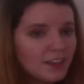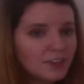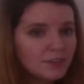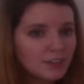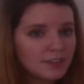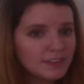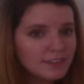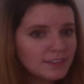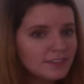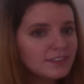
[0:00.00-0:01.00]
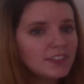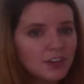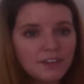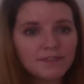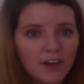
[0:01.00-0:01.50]
other rows?
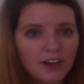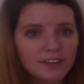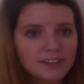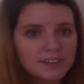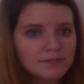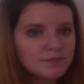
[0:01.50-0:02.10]
They're all false